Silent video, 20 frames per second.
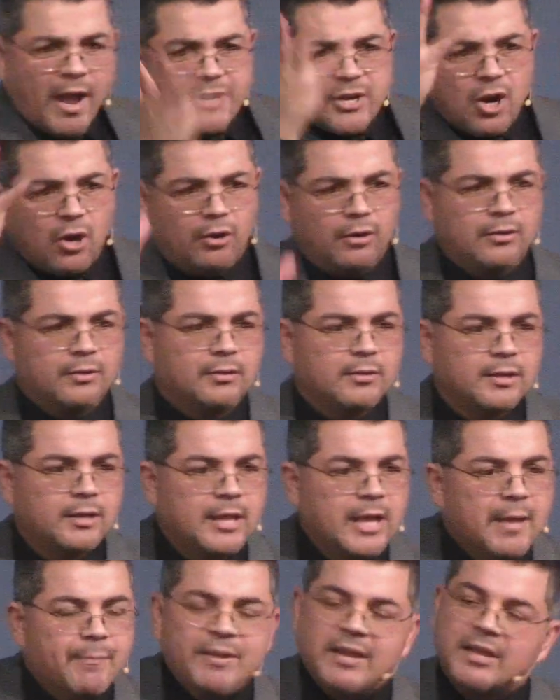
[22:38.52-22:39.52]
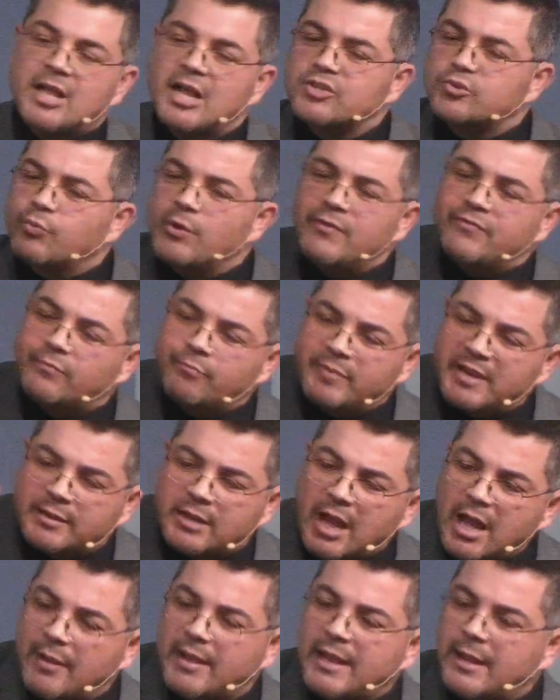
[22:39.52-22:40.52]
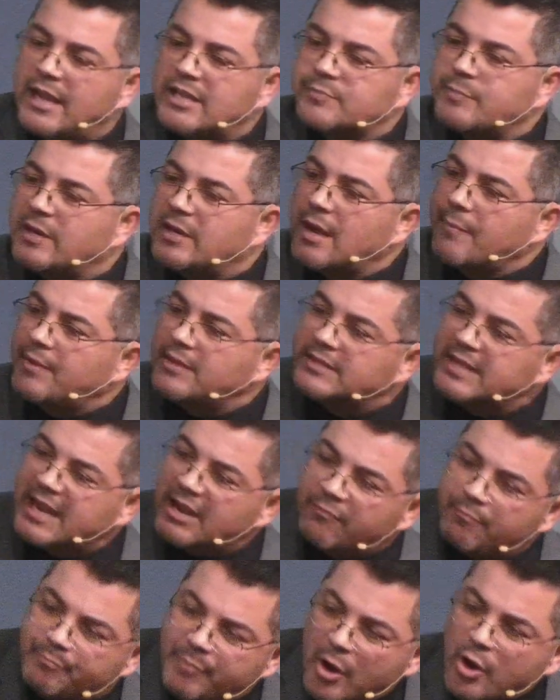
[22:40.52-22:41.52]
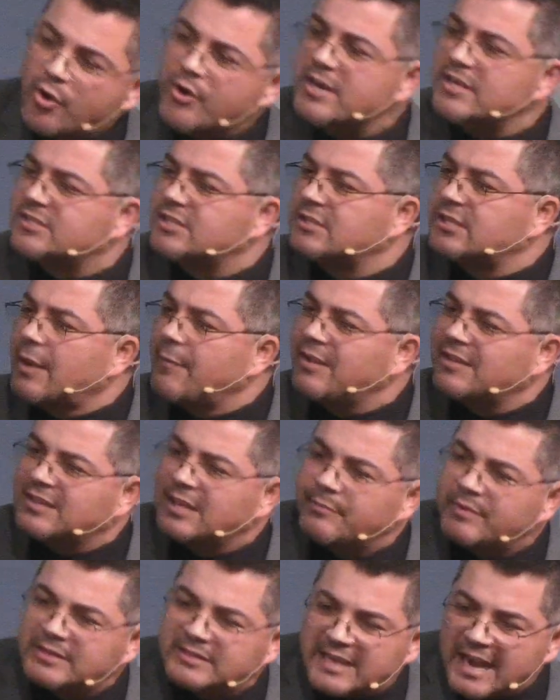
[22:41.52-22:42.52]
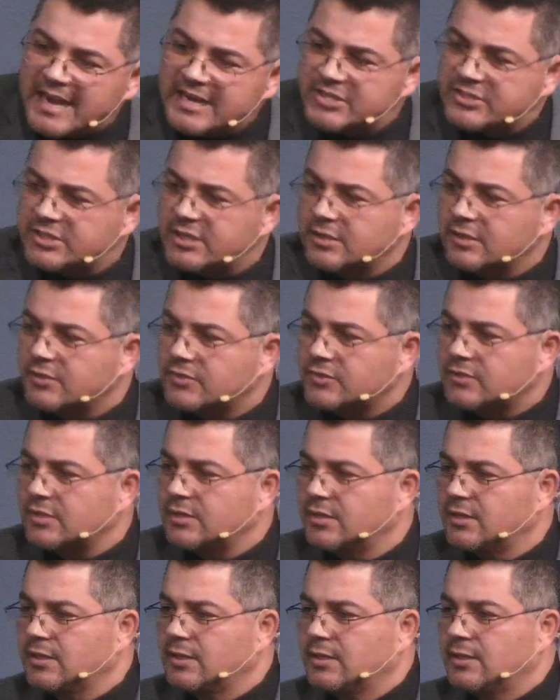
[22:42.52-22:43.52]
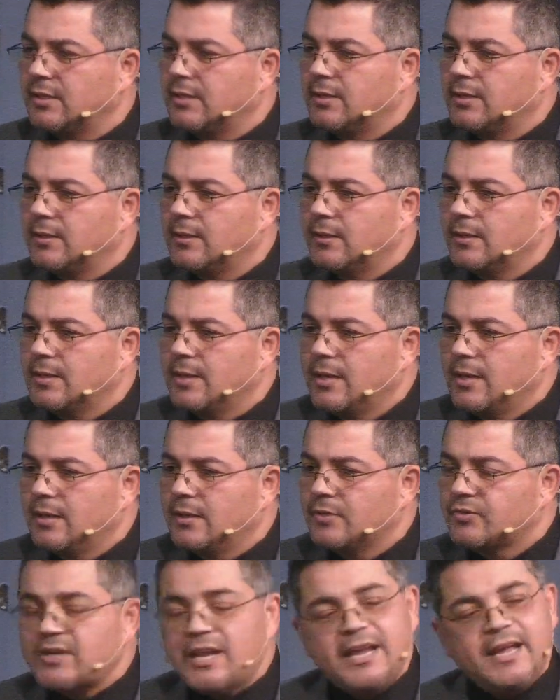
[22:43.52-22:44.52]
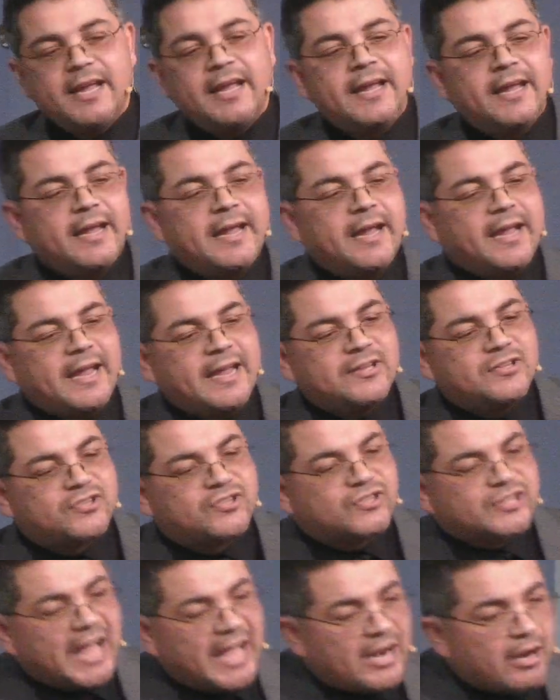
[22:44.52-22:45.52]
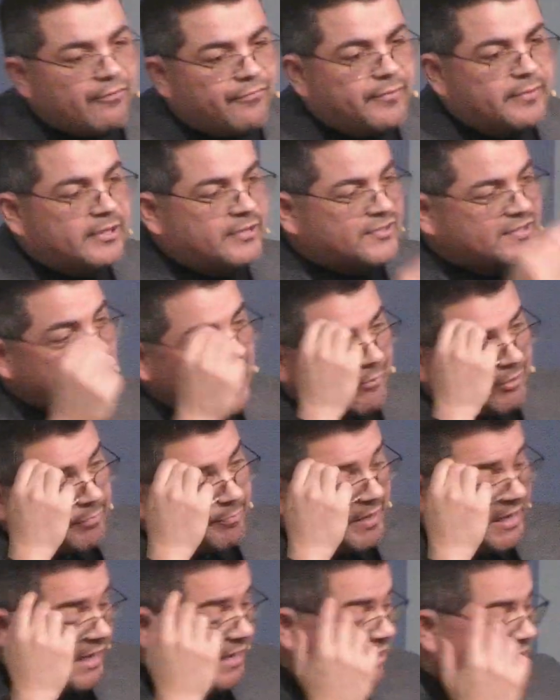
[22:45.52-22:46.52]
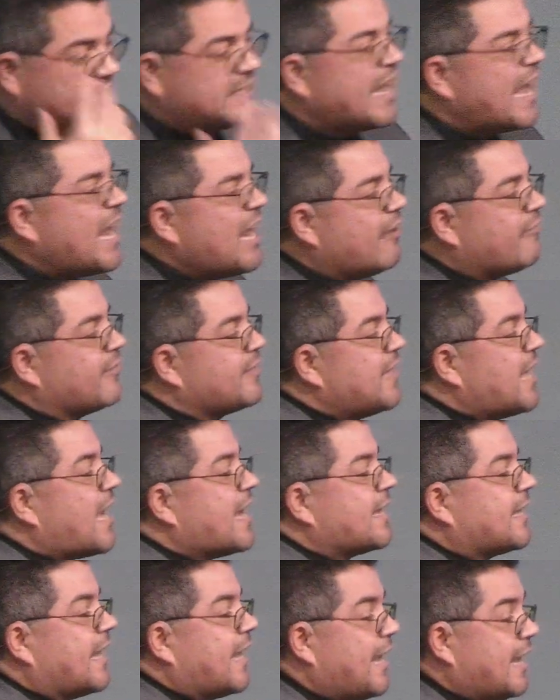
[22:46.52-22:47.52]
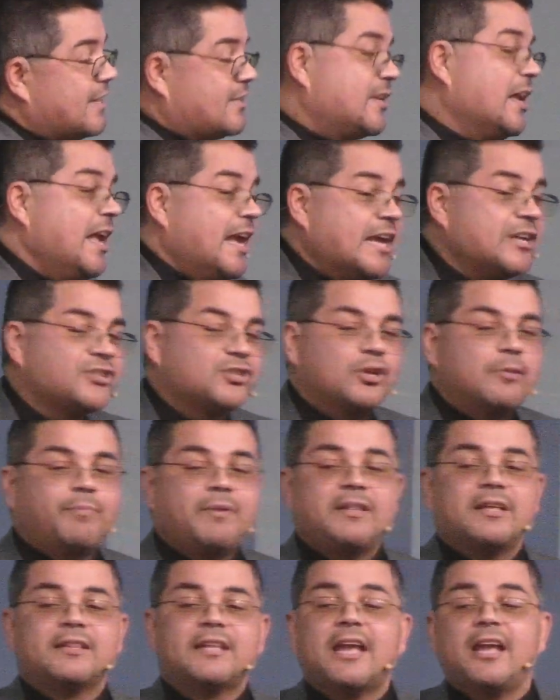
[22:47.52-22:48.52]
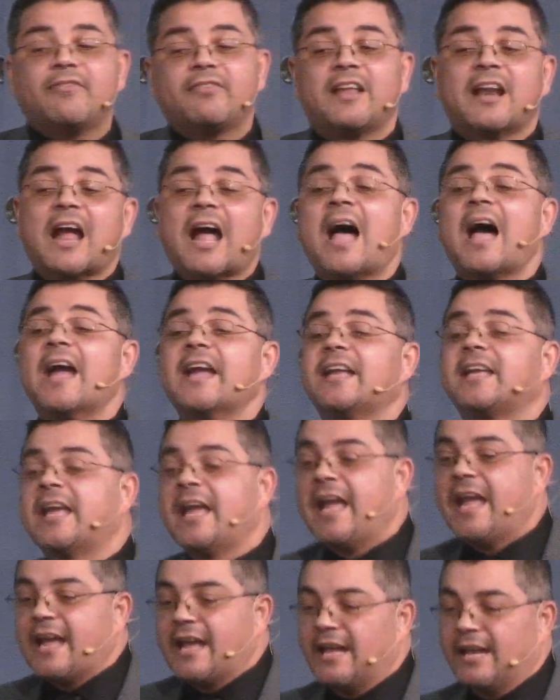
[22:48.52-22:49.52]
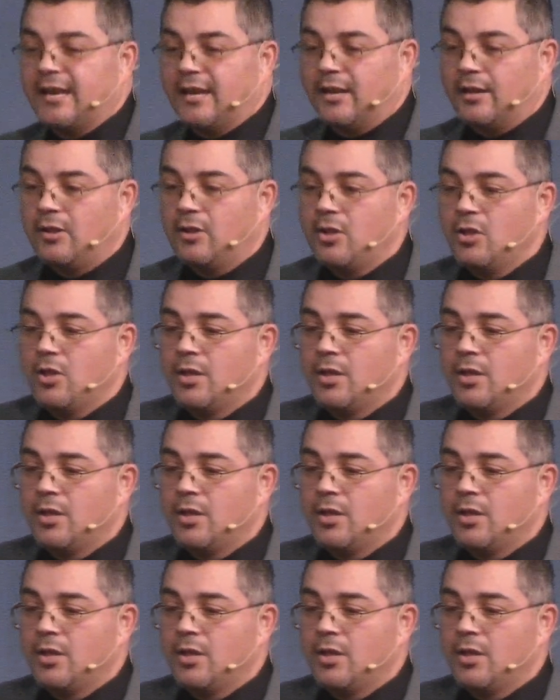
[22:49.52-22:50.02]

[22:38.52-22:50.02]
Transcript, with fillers: No wonder, because we've become, it's become a day of burden, it's a day of limitations. See, I- I- instead of the Sabbath being the day of the I can't, it should be the day of the I can.